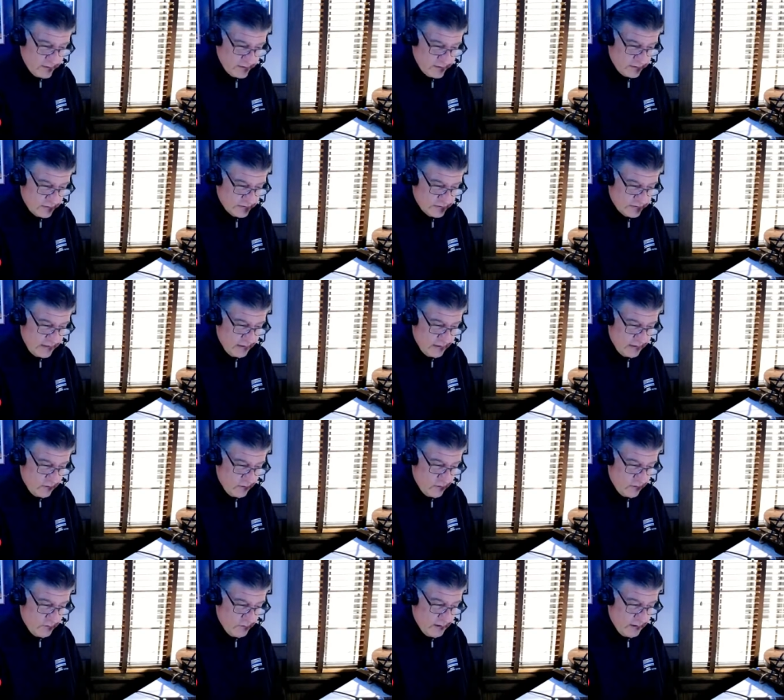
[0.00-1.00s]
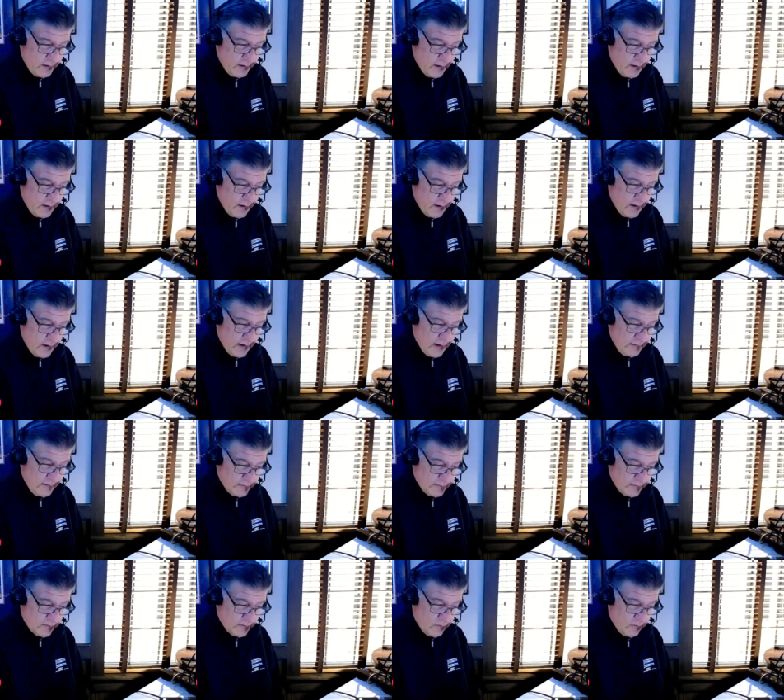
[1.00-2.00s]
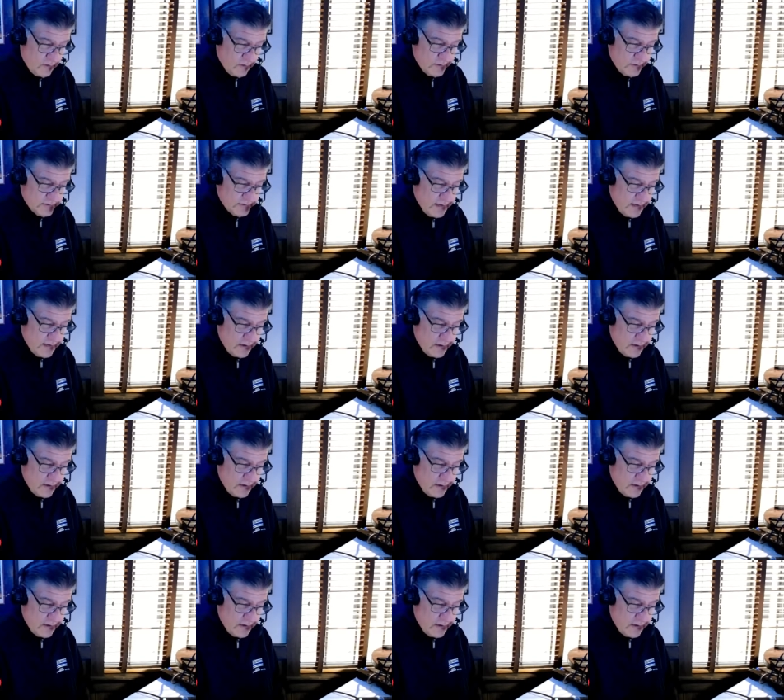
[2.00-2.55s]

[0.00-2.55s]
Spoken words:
that are saying hello to me, and these are the ones that